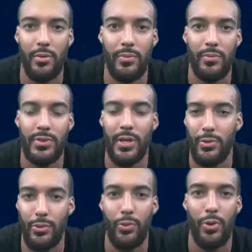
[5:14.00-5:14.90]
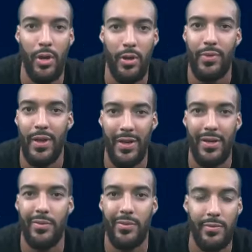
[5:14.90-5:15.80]
sending you a lot of
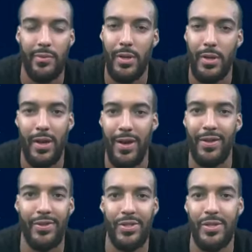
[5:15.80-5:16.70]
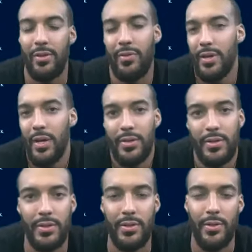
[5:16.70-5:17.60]
negative energy and stuff like that,
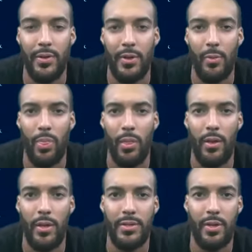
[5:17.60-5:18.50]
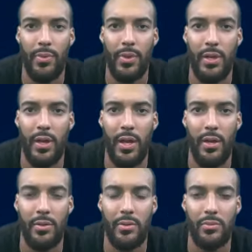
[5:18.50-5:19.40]
it's something that
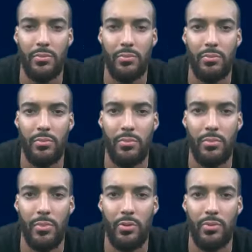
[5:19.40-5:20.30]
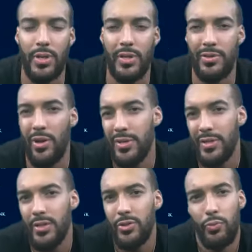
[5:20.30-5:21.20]
I would say is not easy
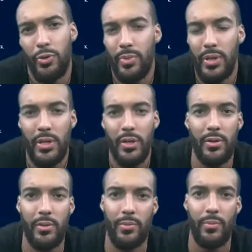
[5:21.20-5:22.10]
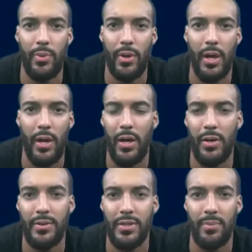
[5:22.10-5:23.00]
as a human being. But at the
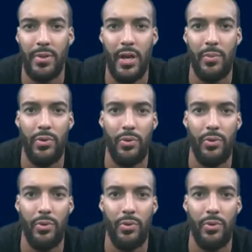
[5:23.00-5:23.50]
same time, you